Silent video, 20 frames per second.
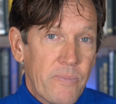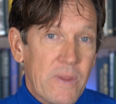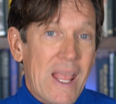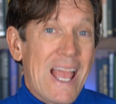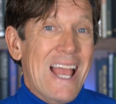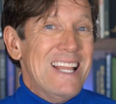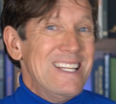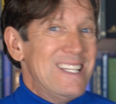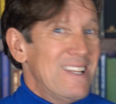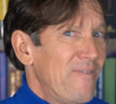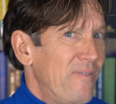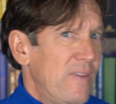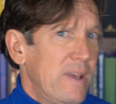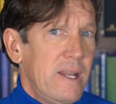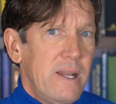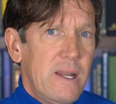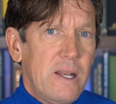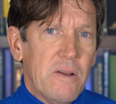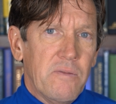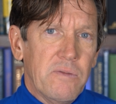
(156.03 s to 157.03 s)
and
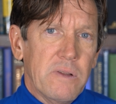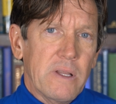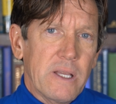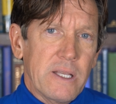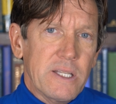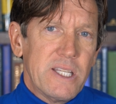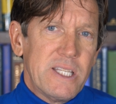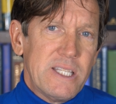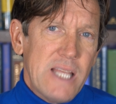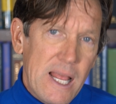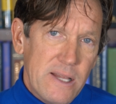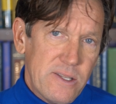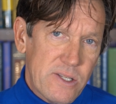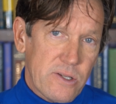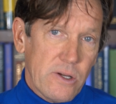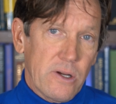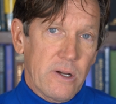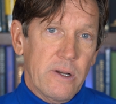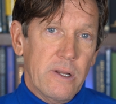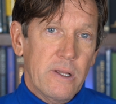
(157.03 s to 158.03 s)
definitively
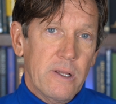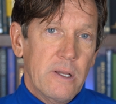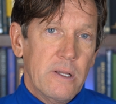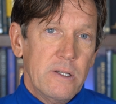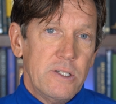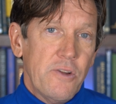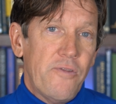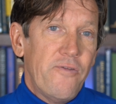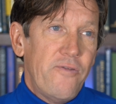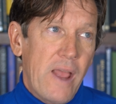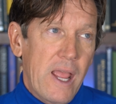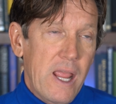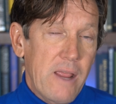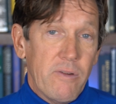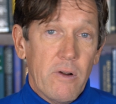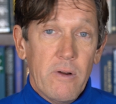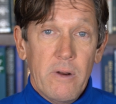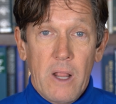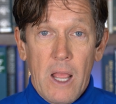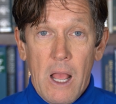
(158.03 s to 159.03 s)
censored to
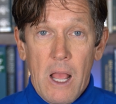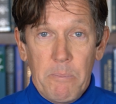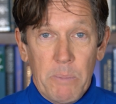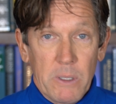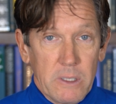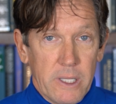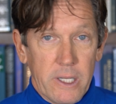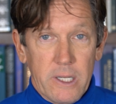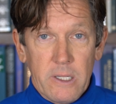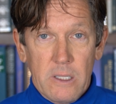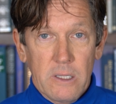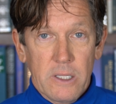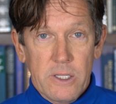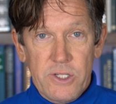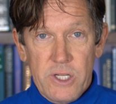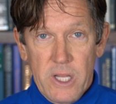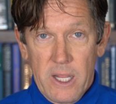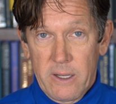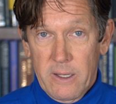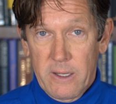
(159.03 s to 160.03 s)
favor a political
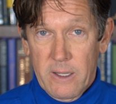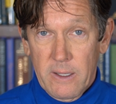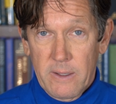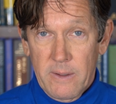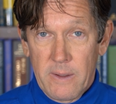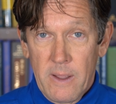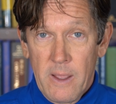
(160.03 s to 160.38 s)
agenda.